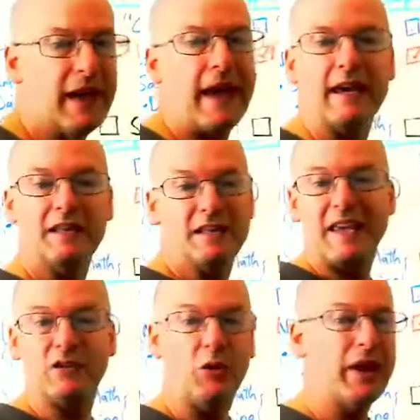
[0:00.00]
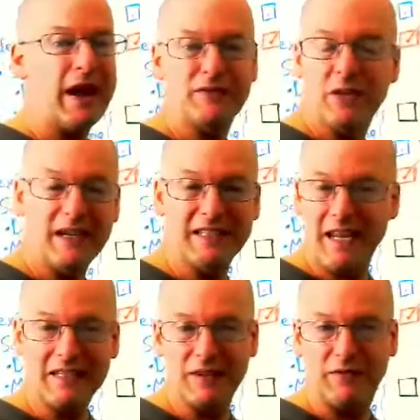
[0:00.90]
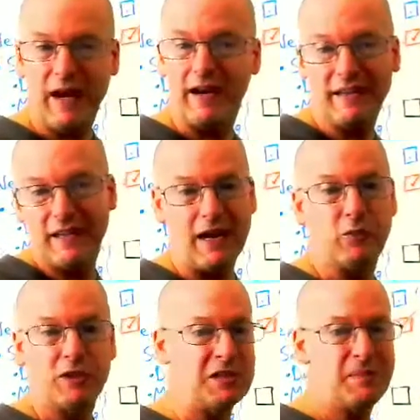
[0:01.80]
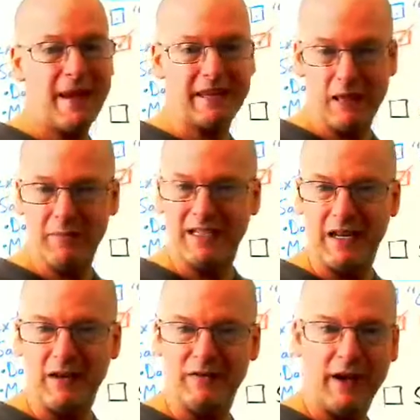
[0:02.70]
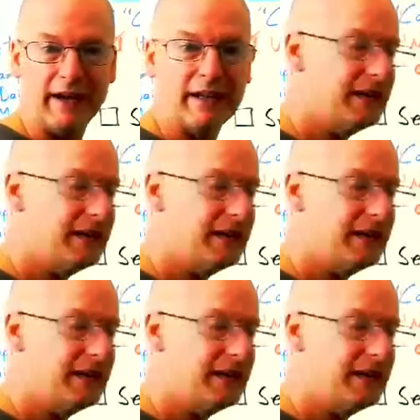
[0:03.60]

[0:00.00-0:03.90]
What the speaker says: And they don't have to identify, and I wouldn't make them identify,